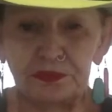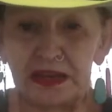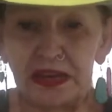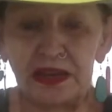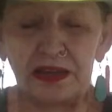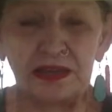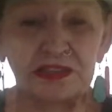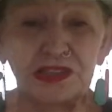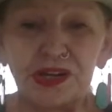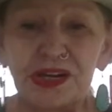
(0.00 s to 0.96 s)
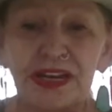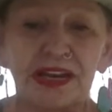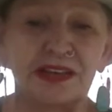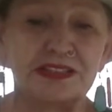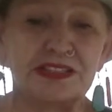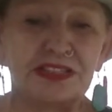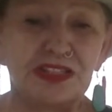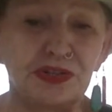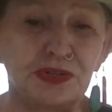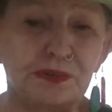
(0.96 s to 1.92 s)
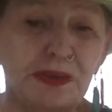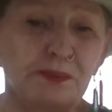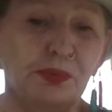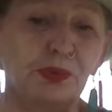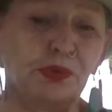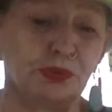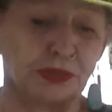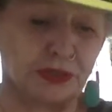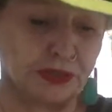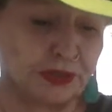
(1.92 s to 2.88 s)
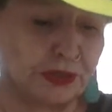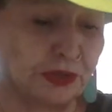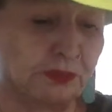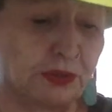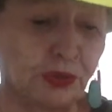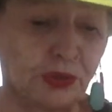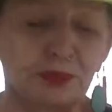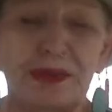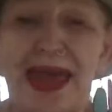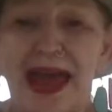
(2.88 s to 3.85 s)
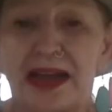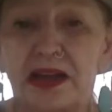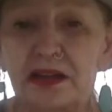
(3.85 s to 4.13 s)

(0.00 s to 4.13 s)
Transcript: Okay? It's going to continue to be pulled pulled back.